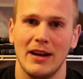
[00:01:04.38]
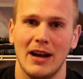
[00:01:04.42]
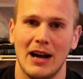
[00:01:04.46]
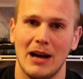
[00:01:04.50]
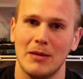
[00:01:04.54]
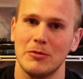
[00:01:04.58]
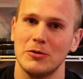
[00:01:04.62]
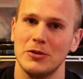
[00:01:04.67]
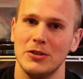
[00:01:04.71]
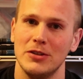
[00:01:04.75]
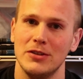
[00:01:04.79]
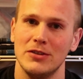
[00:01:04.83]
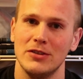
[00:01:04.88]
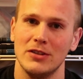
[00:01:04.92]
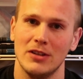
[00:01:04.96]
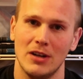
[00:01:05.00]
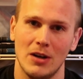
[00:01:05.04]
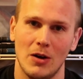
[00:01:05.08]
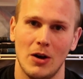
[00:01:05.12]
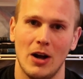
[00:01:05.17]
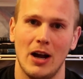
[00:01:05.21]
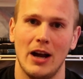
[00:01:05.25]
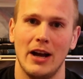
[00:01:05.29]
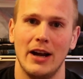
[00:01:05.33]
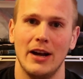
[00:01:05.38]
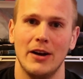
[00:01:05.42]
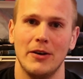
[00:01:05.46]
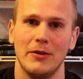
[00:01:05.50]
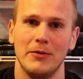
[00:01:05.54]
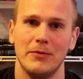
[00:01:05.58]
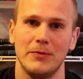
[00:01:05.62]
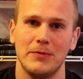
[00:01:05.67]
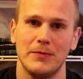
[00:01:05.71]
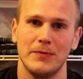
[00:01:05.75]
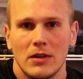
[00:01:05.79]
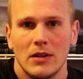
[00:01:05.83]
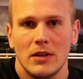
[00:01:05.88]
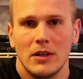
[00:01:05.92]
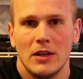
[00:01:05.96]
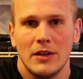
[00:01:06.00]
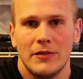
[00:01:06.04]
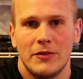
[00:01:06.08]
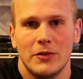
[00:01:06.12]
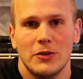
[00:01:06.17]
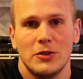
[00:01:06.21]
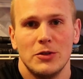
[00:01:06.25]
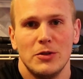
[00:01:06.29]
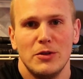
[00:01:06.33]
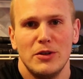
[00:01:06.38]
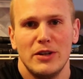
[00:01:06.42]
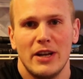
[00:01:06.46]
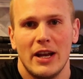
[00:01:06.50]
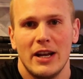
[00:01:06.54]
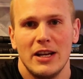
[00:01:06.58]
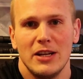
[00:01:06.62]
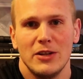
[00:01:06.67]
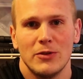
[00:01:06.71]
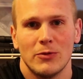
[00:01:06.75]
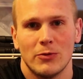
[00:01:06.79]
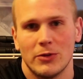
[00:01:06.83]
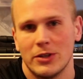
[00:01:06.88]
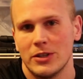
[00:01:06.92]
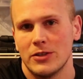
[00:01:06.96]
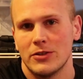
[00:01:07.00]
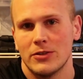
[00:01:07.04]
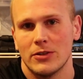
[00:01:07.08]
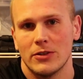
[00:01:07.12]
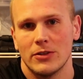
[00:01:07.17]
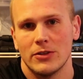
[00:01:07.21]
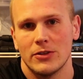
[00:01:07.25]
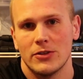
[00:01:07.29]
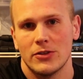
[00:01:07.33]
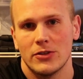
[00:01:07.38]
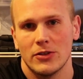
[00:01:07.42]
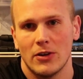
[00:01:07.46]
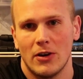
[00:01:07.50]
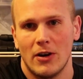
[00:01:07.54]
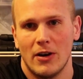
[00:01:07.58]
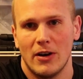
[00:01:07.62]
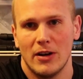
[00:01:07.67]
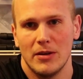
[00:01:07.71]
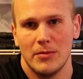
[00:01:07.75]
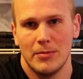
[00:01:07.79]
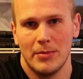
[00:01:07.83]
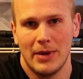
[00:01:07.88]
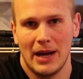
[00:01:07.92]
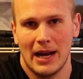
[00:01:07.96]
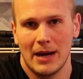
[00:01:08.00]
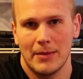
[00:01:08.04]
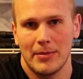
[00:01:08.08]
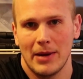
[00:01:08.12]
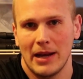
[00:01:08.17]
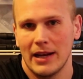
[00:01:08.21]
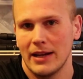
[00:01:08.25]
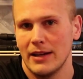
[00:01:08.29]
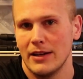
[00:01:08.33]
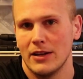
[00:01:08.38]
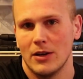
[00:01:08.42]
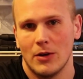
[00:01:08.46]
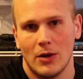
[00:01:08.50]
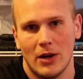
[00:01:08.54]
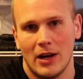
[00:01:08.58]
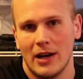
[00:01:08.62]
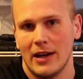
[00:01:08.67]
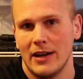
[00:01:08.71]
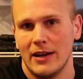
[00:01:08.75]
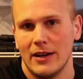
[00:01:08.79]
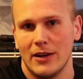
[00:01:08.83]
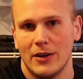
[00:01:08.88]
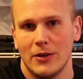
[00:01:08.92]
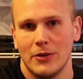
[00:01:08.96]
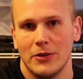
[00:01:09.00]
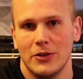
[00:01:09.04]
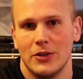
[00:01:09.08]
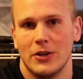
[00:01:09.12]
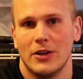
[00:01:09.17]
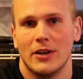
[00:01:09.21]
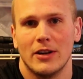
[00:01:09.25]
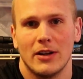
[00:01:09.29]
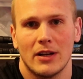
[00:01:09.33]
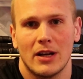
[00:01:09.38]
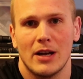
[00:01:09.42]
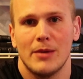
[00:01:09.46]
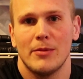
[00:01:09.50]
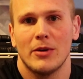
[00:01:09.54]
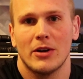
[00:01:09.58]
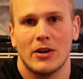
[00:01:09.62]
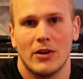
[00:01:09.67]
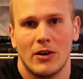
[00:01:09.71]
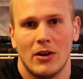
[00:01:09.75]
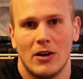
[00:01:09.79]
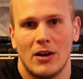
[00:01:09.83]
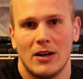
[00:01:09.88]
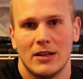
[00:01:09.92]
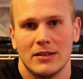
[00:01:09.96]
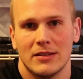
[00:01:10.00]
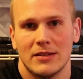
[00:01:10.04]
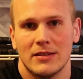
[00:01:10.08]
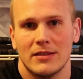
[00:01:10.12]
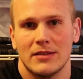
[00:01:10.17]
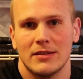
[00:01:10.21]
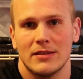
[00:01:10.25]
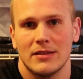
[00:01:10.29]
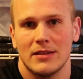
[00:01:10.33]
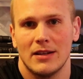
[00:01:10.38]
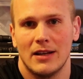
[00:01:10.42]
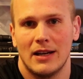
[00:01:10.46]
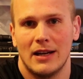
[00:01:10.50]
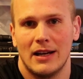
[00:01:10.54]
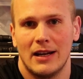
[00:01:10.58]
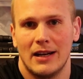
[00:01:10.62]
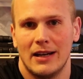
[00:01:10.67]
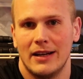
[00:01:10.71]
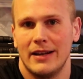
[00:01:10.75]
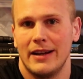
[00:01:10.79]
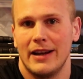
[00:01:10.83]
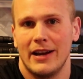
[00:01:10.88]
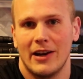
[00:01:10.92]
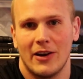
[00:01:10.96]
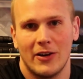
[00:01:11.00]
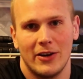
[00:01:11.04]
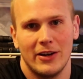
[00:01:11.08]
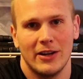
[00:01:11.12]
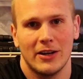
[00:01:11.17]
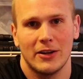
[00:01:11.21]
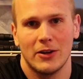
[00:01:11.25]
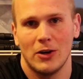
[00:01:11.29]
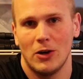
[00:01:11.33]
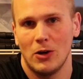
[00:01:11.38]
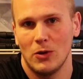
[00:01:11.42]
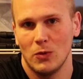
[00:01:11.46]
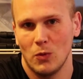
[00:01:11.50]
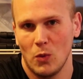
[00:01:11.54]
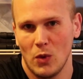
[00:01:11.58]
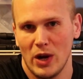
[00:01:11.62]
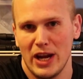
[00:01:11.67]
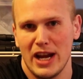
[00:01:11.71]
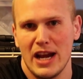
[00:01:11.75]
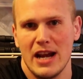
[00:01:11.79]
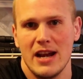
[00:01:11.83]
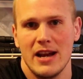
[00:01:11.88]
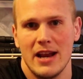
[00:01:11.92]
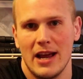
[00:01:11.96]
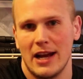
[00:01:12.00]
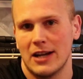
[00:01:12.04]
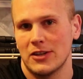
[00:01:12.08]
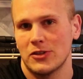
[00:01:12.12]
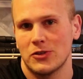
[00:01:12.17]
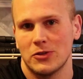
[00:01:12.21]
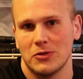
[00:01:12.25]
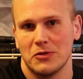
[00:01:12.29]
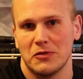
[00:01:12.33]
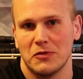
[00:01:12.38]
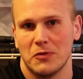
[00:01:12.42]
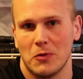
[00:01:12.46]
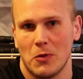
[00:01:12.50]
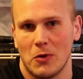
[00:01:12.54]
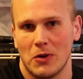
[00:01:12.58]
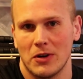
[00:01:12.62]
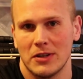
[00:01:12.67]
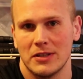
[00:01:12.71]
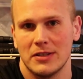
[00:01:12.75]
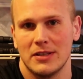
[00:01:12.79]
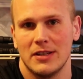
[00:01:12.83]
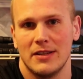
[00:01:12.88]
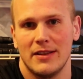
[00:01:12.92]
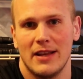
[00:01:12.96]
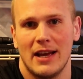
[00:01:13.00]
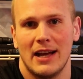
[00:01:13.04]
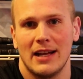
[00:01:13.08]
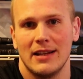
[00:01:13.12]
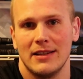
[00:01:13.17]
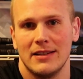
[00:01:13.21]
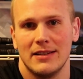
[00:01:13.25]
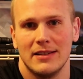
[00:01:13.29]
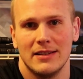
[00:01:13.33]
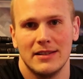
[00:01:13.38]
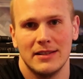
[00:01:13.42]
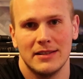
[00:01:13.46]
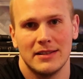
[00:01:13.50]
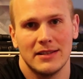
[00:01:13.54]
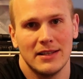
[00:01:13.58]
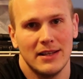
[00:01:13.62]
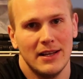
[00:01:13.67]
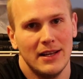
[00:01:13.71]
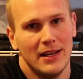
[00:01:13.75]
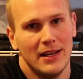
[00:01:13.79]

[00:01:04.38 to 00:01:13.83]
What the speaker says: options in Ohio. If you're doing any research on backpacking in Ohio, you're going to come across an area called Wayne National Forest, and that is